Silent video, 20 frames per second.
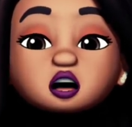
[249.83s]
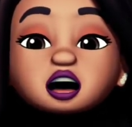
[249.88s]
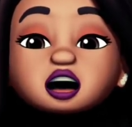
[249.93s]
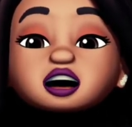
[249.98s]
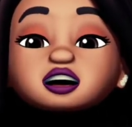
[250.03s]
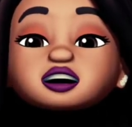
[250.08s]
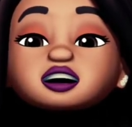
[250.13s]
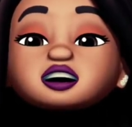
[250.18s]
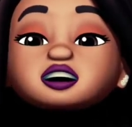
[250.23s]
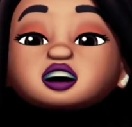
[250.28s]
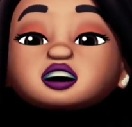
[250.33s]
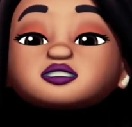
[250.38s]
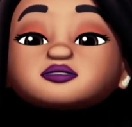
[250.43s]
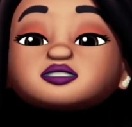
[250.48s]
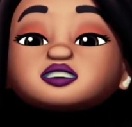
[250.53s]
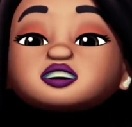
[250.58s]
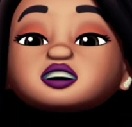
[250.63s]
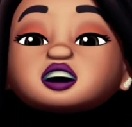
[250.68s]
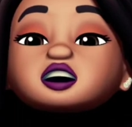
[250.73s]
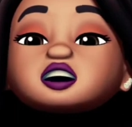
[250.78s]
and gave
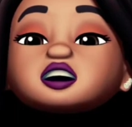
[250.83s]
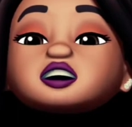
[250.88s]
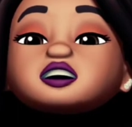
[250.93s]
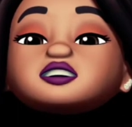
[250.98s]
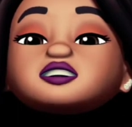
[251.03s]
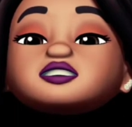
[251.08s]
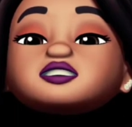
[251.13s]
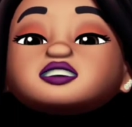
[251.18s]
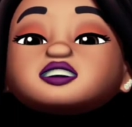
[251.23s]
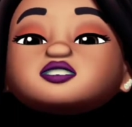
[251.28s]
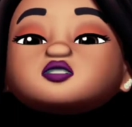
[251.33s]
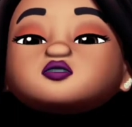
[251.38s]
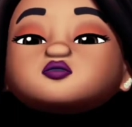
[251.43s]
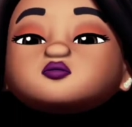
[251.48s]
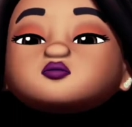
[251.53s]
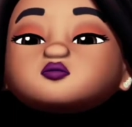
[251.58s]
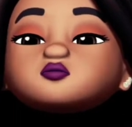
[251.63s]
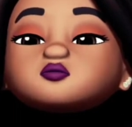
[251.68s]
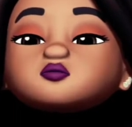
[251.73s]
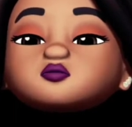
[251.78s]
Deer six
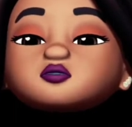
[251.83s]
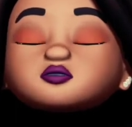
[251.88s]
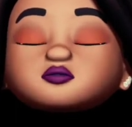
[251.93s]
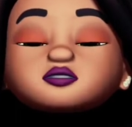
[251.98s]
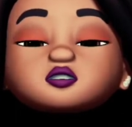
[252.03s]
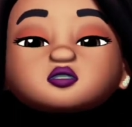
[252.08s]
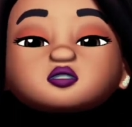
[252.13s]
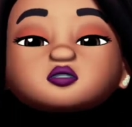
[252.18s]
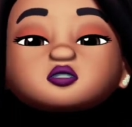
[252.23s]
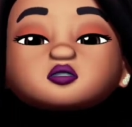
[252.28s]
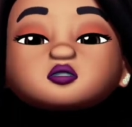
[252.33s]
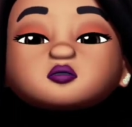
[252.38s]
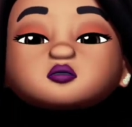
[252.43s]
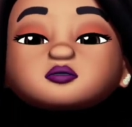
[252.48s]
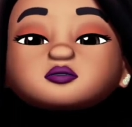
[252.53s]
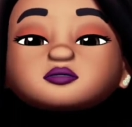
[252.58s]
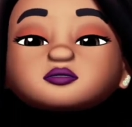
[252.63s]
strokes of the club.